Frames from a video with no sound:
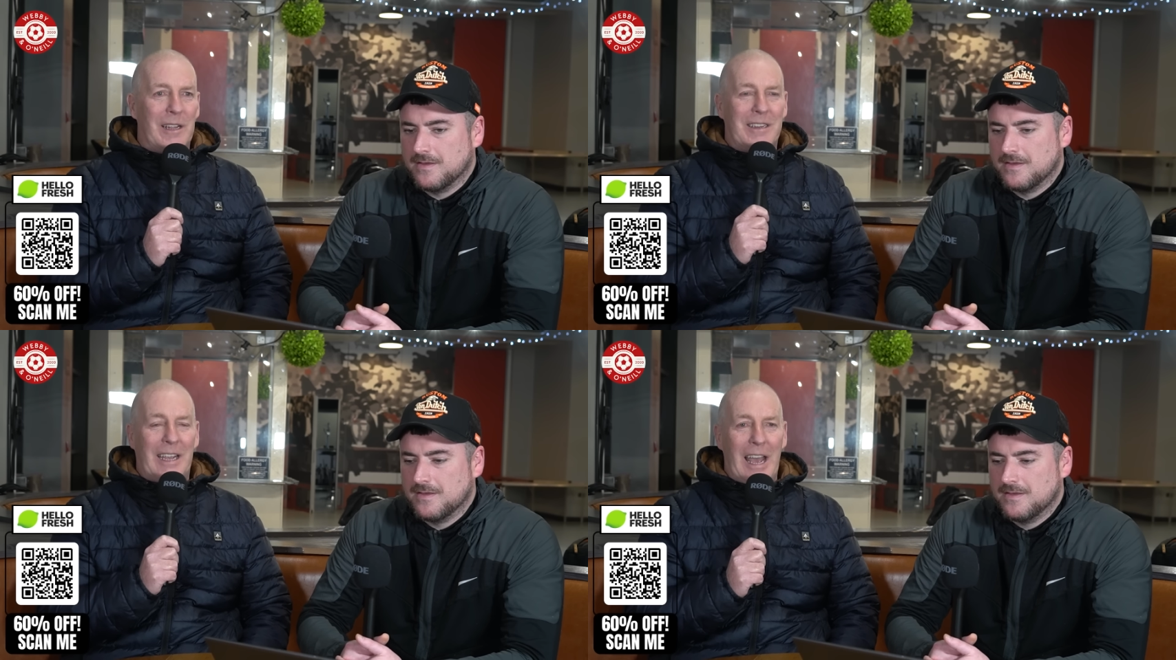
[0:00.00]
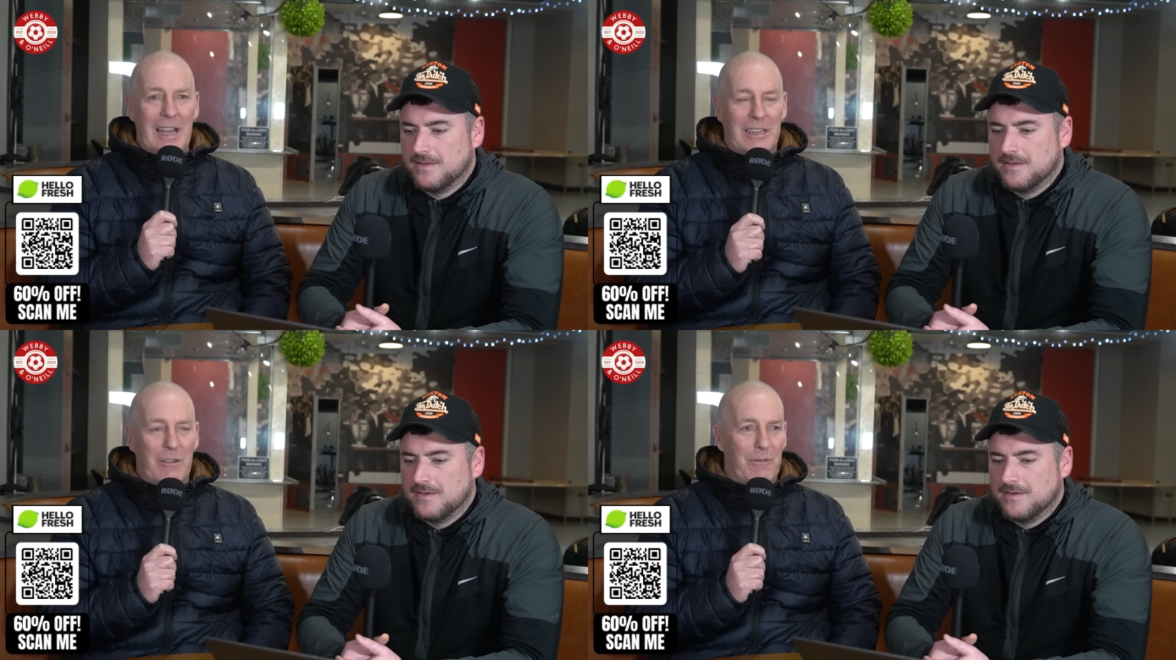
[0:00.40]
Speaker 1: and to
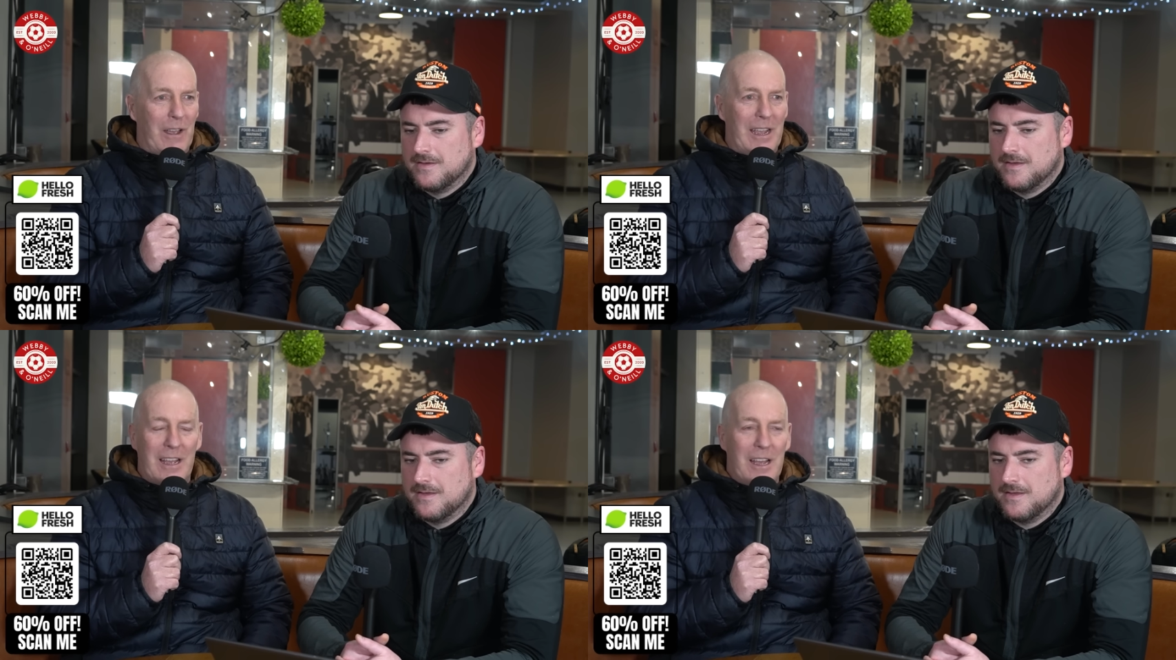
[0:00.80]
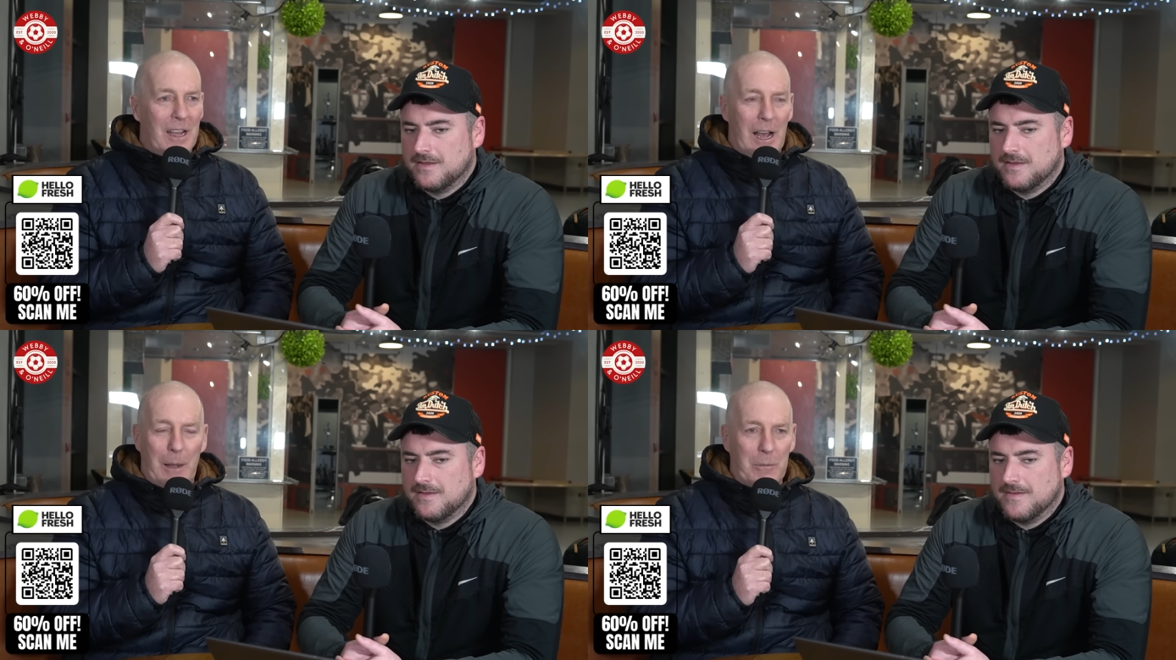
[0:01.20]
get a defeat,
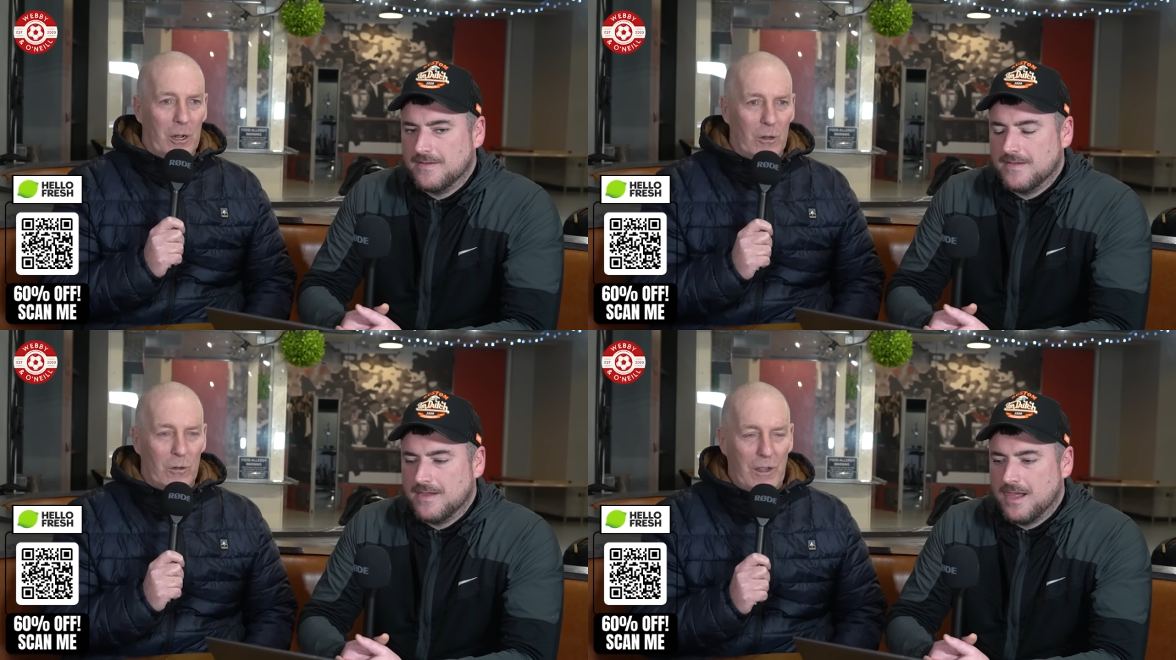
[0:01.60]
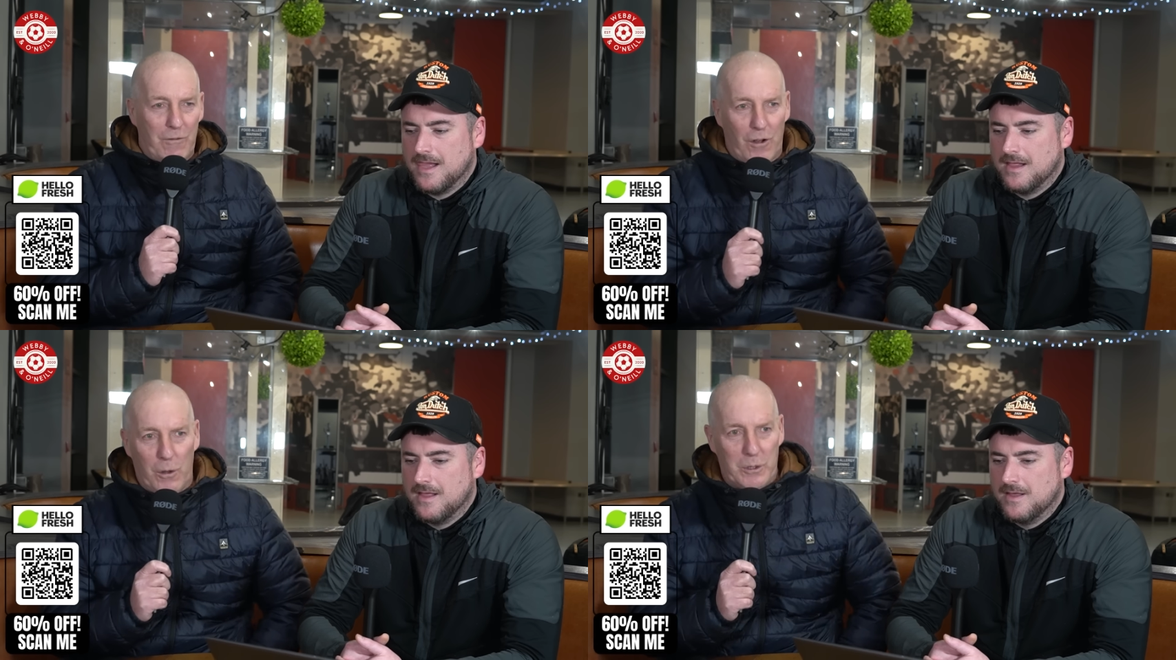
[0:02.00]
I'm not looking
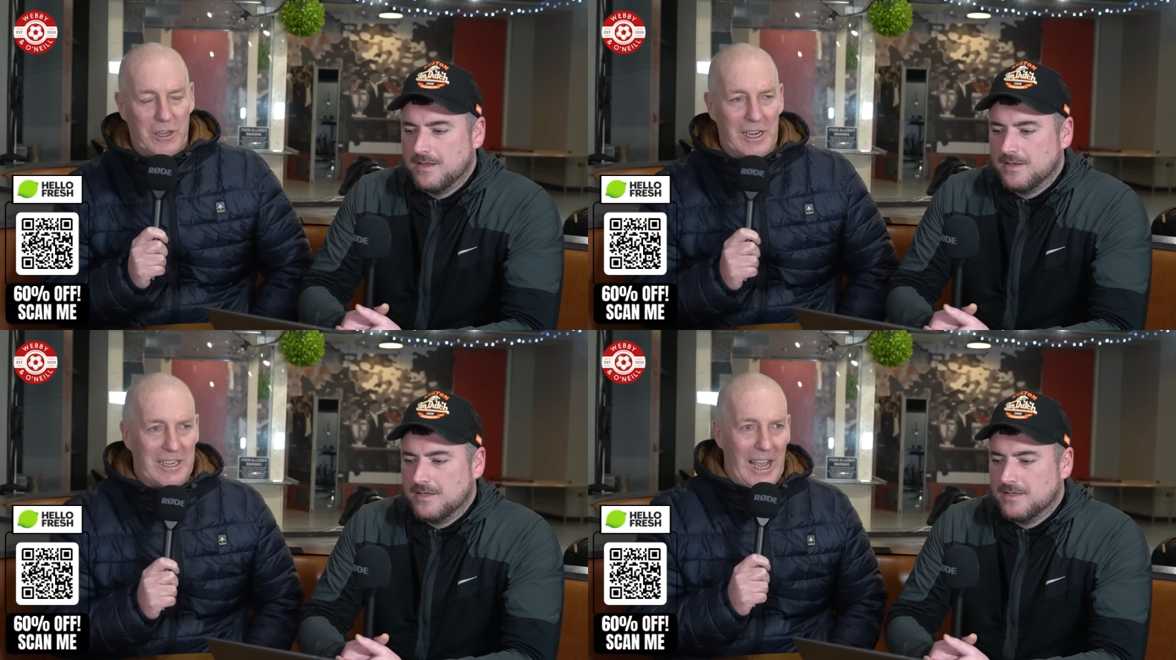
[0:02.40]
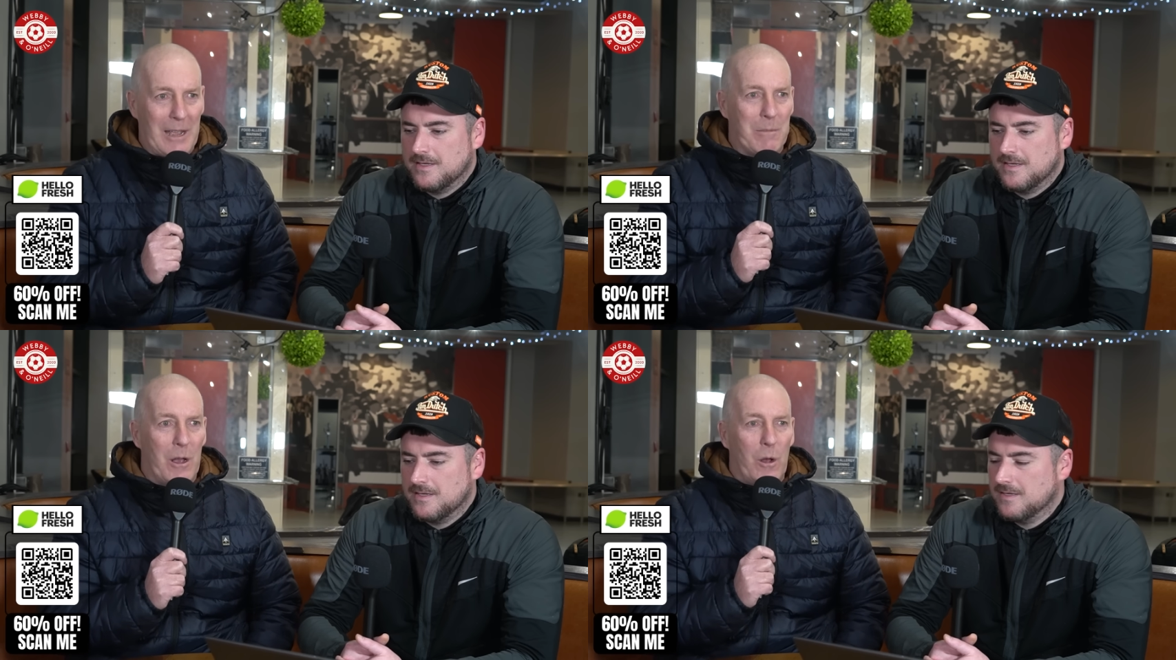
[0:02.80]
forward to this game